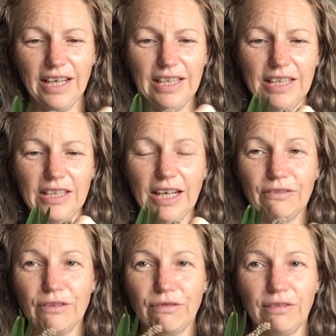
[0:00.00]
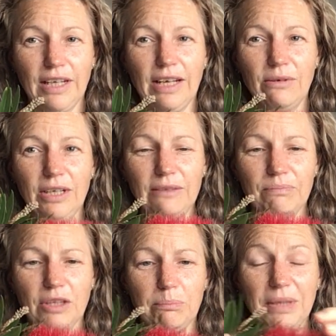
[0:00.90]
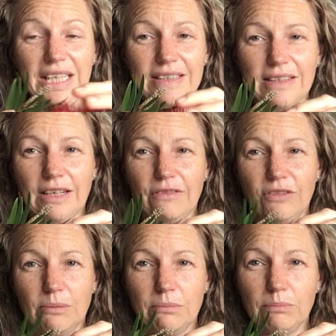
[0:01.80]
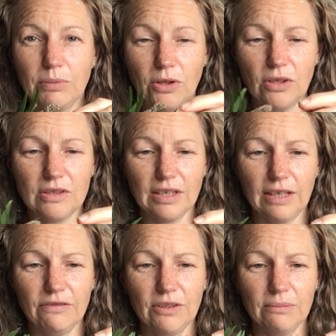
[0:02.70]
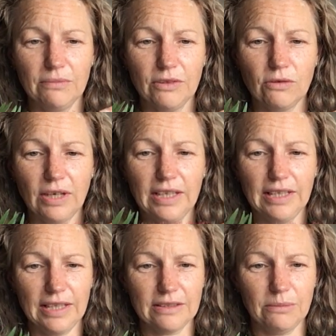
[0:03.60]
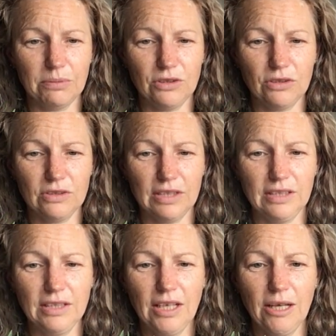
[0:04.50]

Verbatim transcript: And then you have the flower. The bees love them, birds love them, great nectar producing,